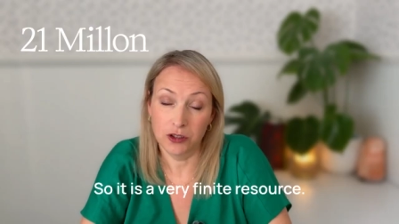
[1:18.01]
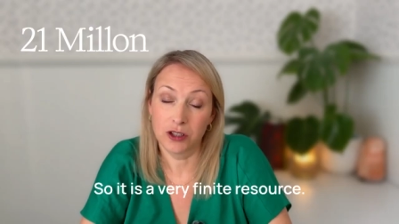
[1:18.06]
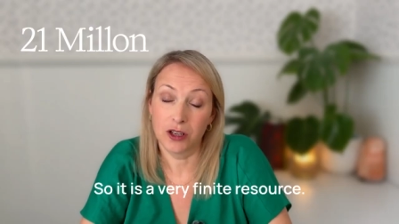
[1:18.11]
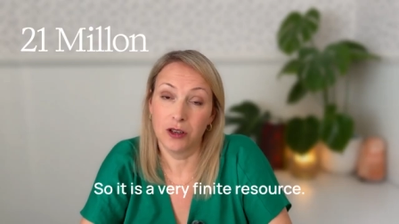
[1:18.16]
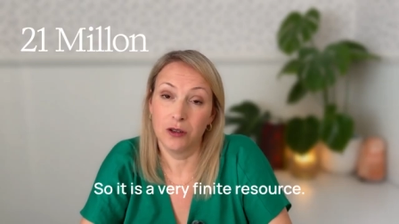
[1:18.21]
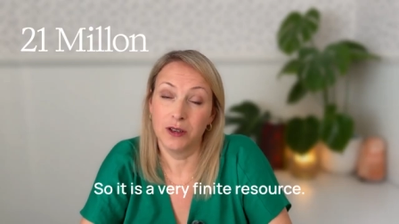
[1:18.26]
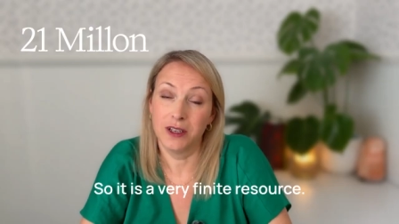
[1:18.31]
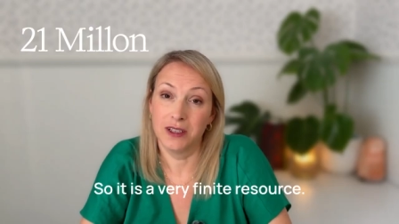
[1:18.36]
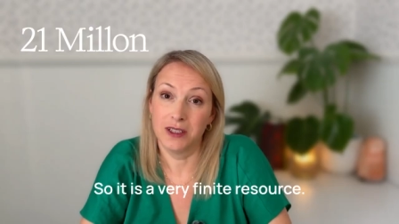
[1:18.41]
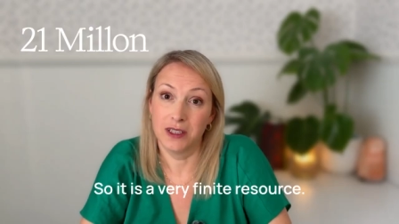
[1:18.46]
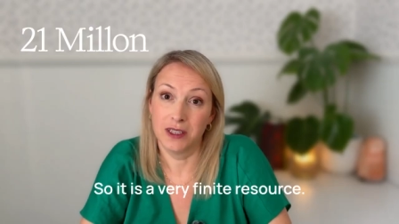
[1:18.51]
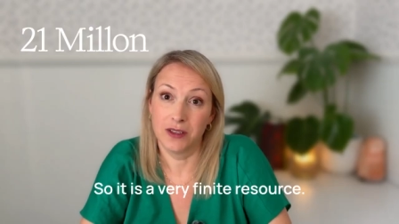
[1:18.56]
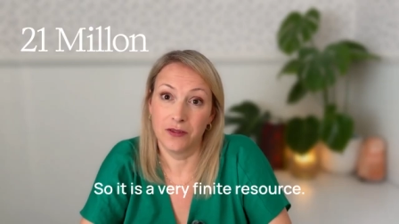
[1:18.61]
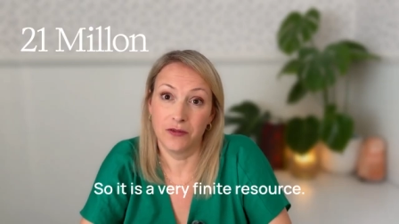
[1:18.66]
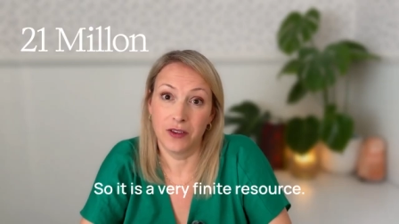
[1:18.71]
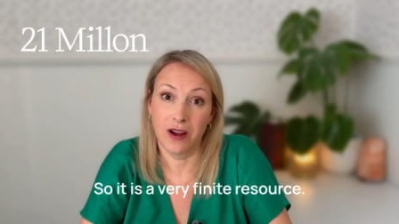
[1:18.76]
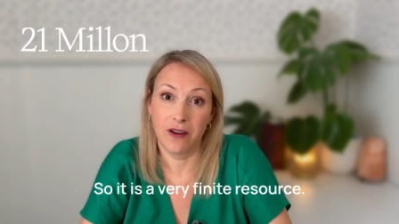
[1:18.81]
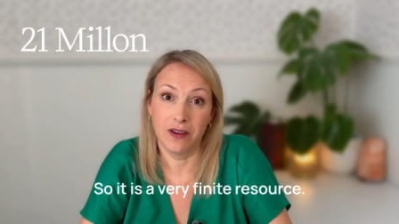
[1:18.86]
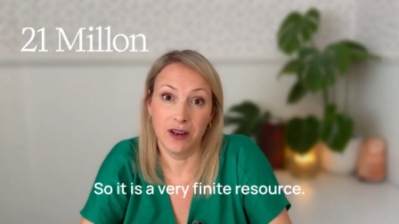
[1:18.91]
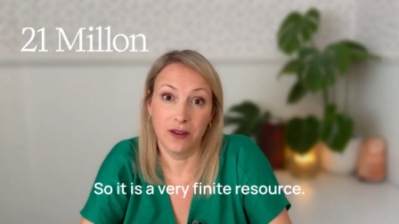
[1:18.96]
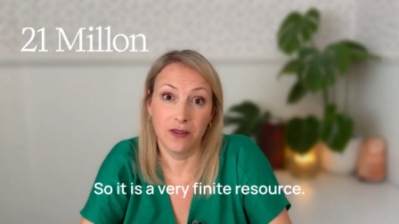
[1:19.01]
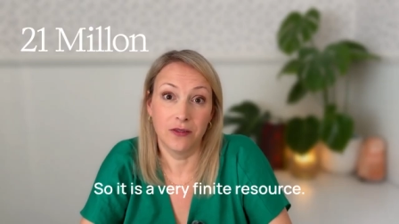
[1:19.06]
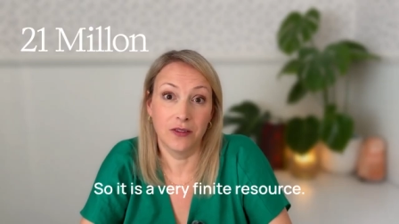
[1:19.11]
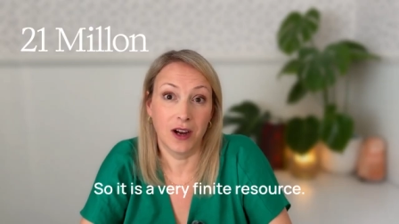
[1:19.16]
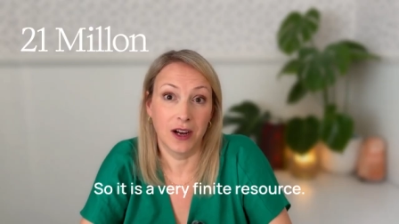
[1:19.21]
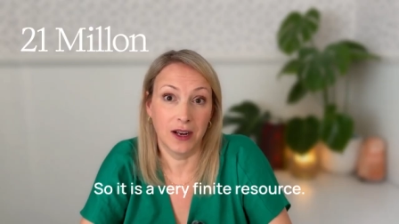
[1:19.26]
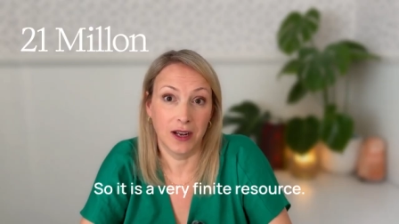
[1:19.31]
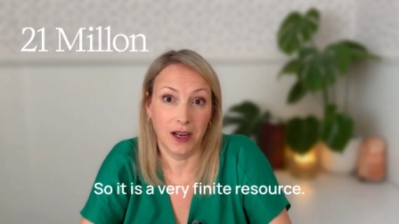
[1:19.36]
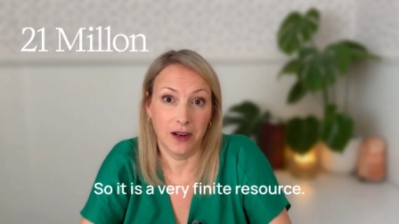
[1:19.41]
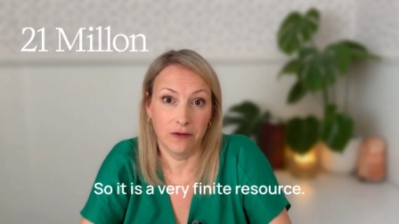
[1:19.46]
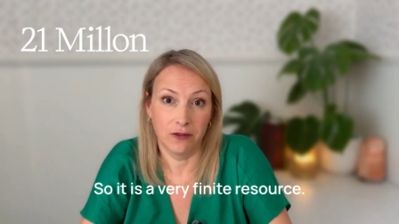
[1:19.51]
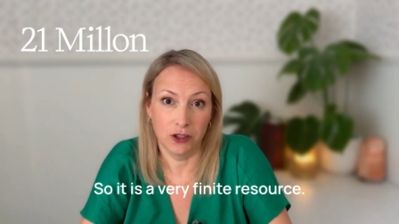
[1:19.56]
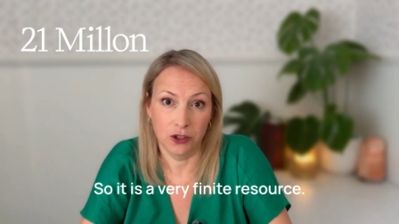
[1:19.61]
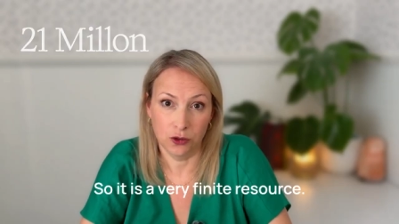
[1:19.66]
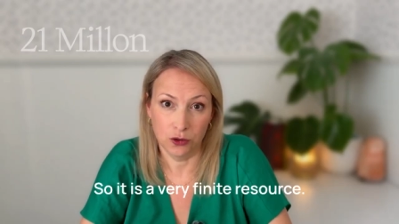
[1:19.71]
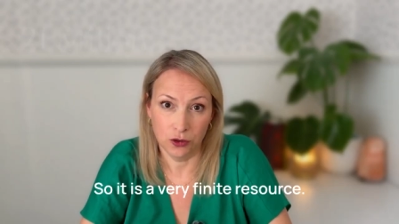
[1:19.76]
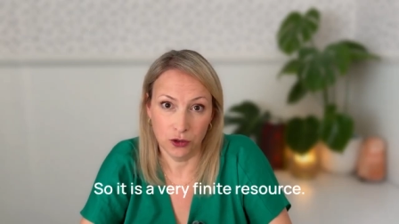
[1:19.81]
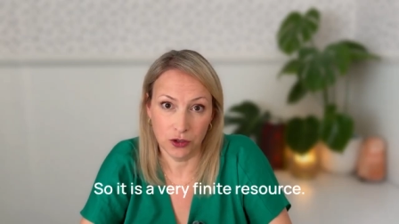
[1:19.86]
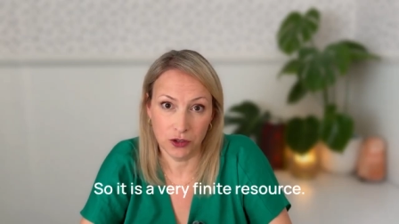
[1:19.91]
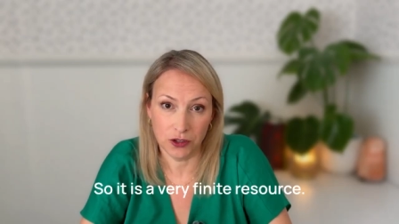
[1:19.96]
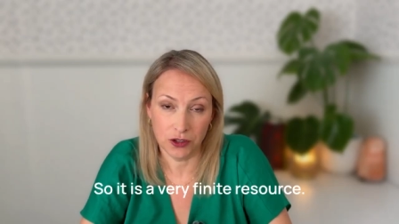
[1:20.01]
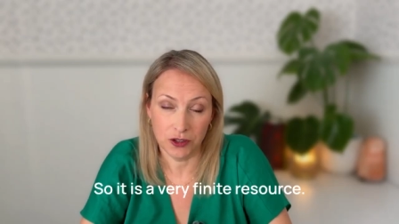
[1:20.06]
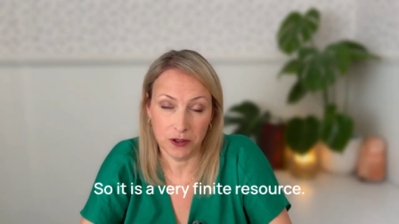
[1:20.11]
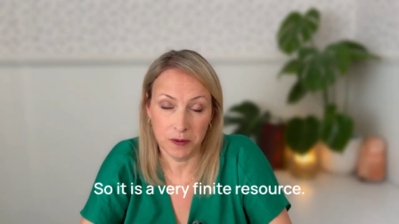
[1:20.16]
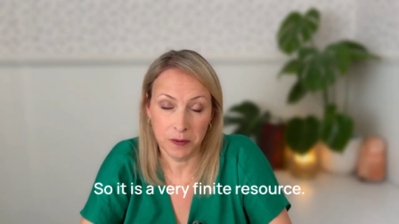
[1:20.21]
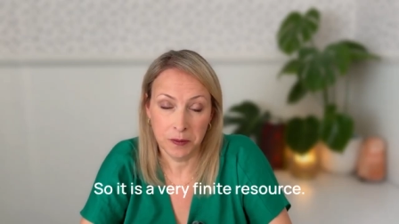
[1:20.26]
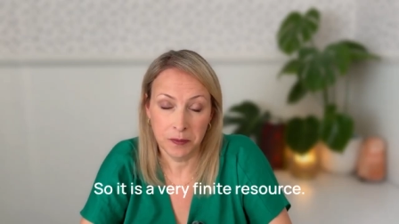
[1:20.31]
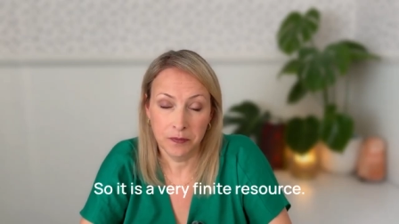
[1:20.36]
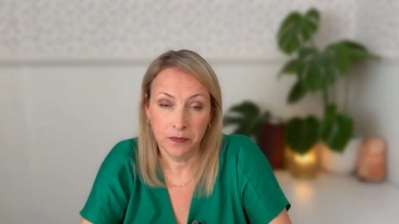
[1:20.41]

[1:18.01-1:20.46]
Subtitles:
So it is a very finite resource.